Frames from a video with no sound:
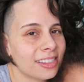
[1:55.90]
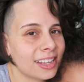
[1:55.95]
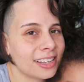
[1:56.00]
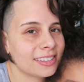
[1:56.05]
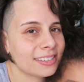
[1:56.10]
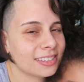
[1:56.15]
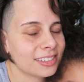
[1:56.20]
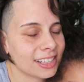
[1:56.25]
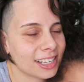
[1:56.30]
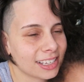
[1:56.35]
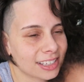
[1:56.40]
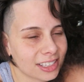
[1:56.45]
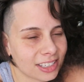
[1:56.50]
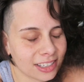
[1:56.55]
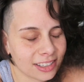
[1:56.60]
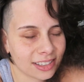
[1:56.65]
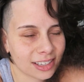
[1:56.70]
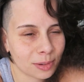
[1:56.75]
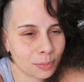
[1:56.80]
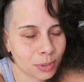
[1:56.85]
unless like
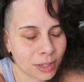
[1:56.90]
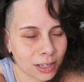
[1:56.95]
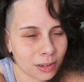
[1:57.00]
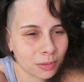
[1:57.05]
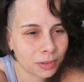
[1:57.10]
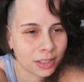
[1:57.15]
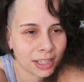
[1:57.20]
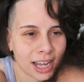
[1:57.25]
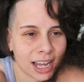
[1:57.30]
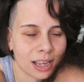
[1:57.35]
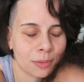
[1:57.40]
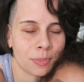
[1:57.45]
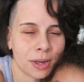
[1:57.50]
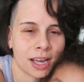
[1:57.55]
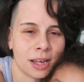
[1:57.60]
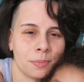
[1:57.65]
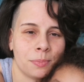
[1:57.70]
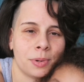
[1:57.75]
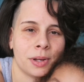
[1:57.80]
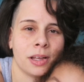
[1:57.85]
she's like playing with the
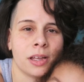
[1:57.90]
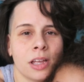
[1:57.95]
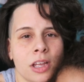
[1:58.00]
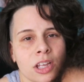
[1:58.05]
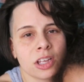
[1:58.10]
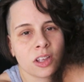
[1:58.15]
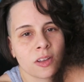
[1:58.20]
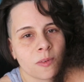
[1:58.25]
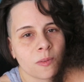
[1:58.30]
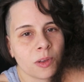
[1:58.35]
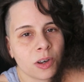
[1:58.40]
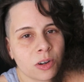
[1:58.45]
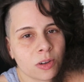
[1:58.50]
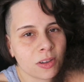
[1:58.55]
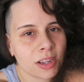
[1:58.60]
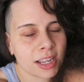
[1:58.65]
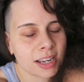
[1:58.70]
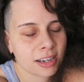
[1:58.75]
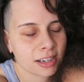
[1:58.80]
iPad, but we don't